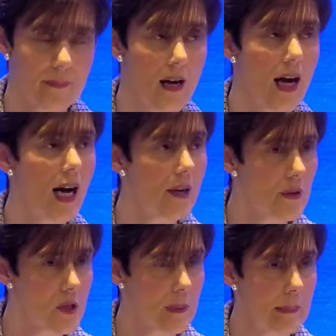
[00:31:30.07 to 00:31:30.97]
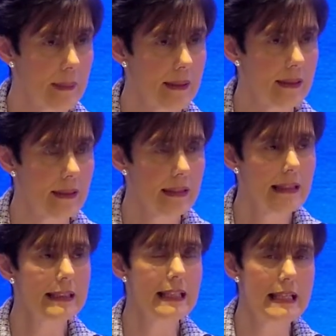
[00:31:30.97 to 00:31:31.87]
Irish people,
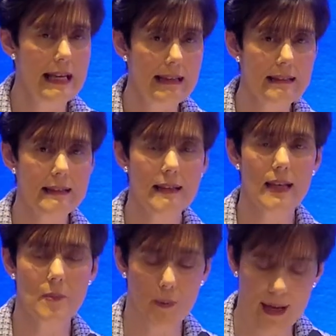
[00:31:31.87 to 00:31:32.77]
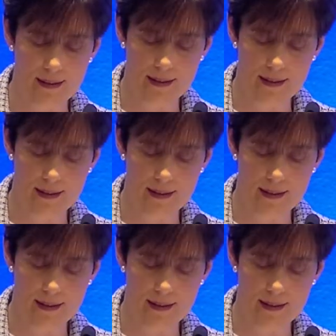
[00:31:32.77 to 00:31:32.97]
the length and breadth